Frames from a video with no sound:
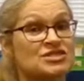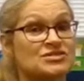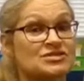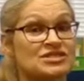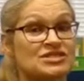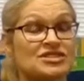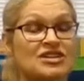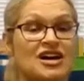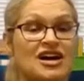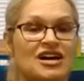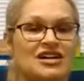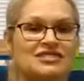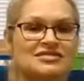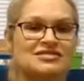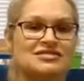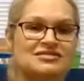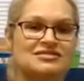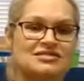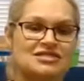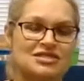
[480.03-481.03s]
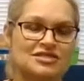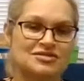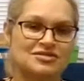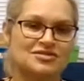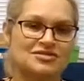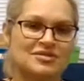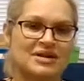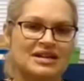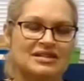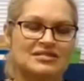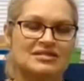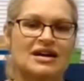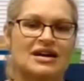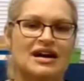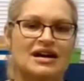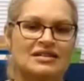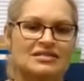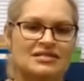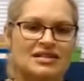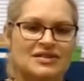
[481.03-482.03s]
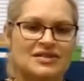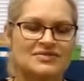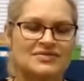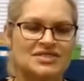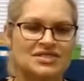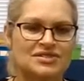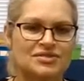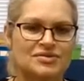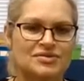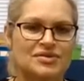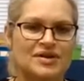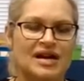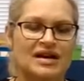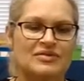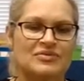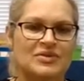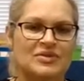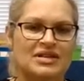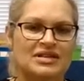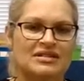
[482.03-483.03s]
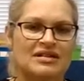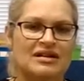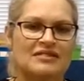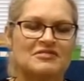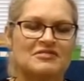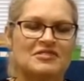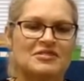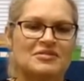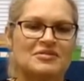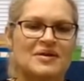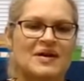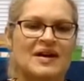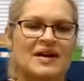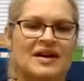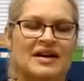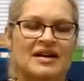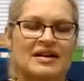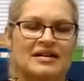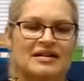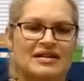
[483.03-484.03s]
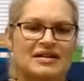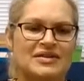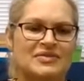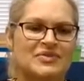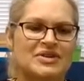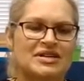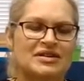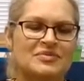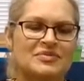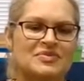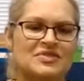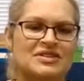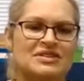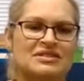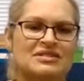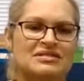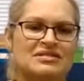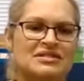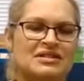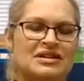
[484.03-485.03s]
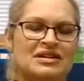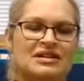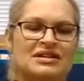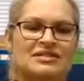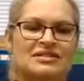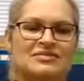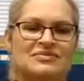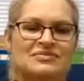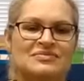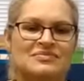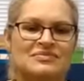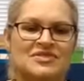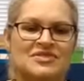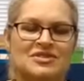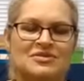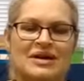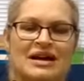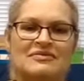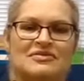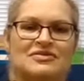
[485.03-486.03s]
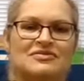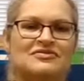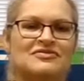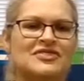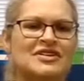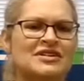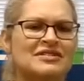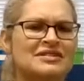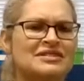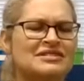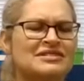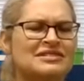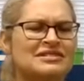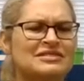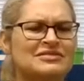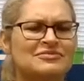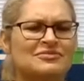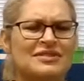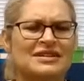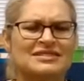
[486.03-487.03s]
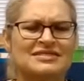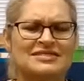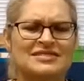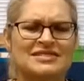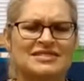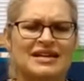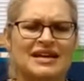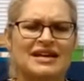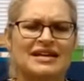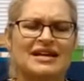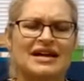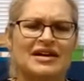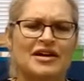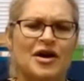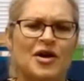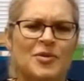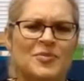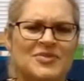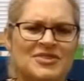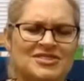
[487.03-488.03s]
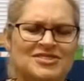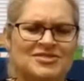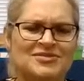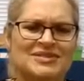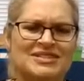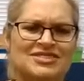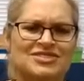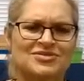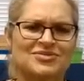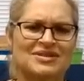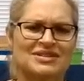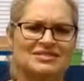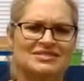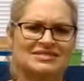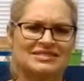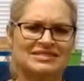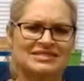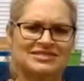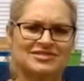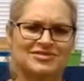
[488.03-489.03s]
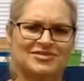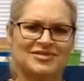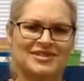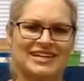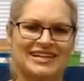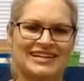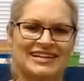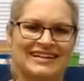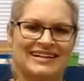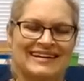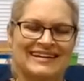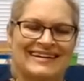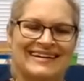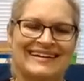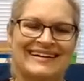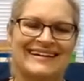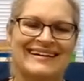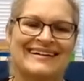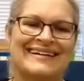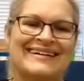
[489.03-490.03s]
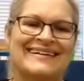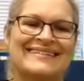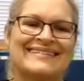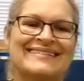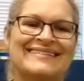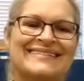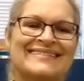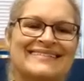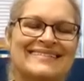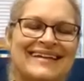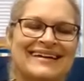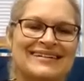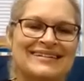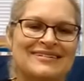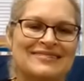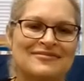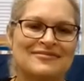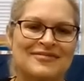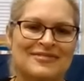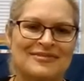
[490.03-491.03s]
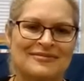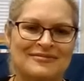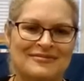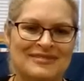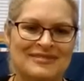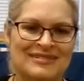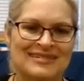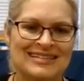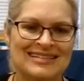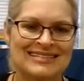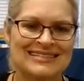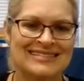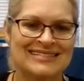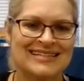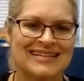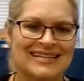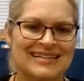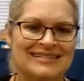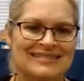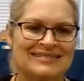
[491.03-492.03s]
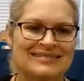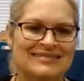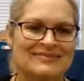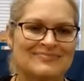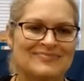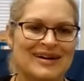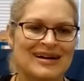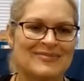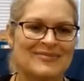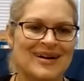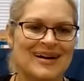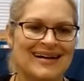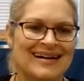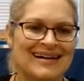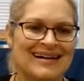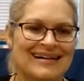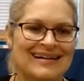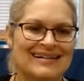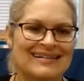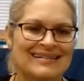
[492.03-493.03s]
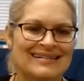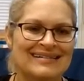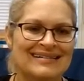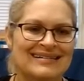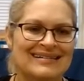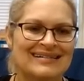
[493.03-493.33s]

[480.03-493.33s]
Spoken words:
to God too, and God loves you, and we love you. And we hope that you have a very good rest of the day. And I hope that you enjoyed this story. Thank you for listening. Bye bye.